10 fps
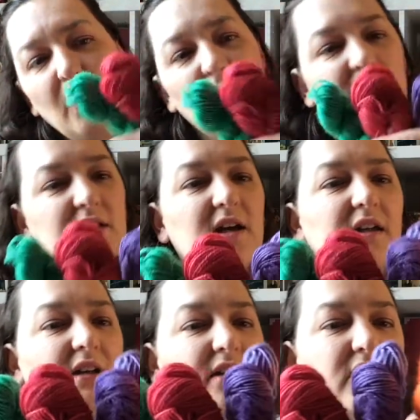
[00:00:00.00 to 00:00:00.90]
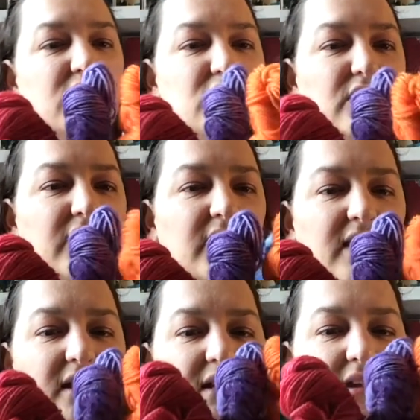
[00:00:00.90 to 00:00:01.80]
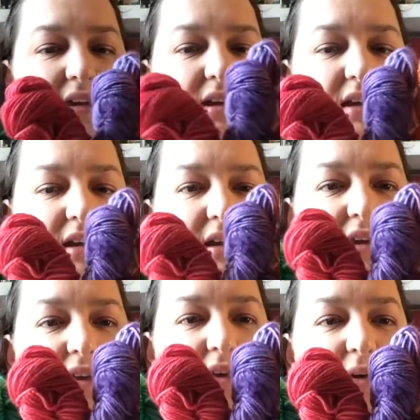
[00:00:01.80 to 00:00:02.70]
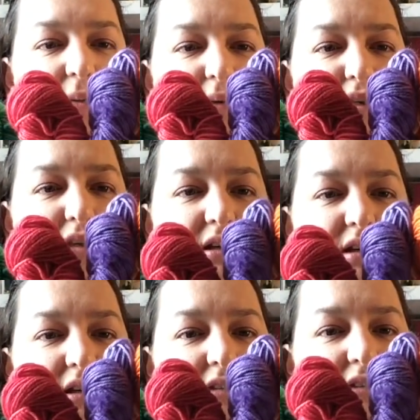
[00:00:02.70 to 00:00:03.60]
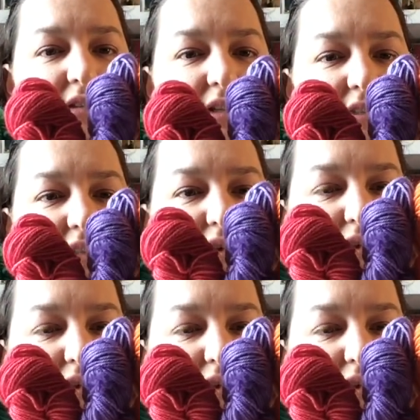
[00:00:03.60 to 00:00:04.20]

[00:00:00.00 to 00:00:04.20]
what colour do you think would look good as the